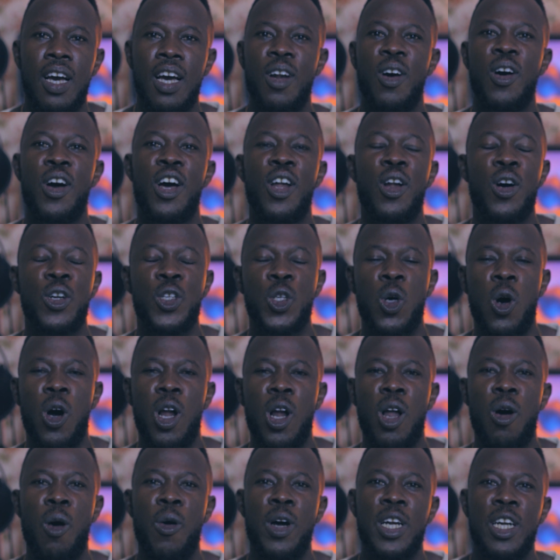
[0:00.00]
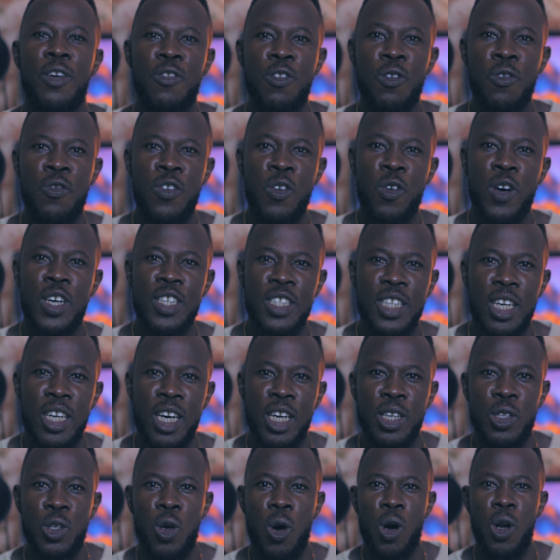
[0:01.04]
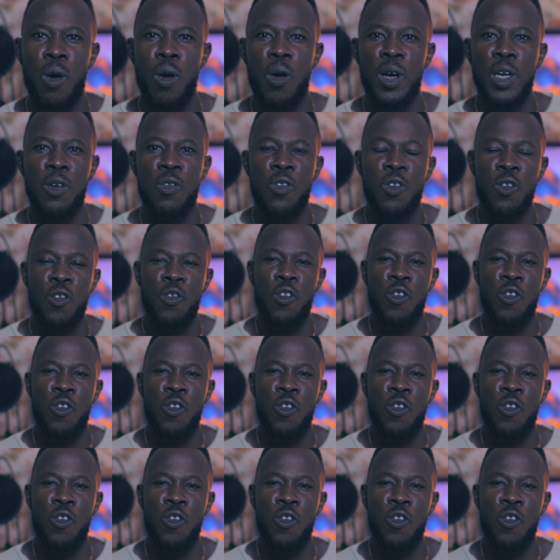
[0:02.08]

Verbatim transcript: Hello, hello to all our wonderful viewers and to all our wonderful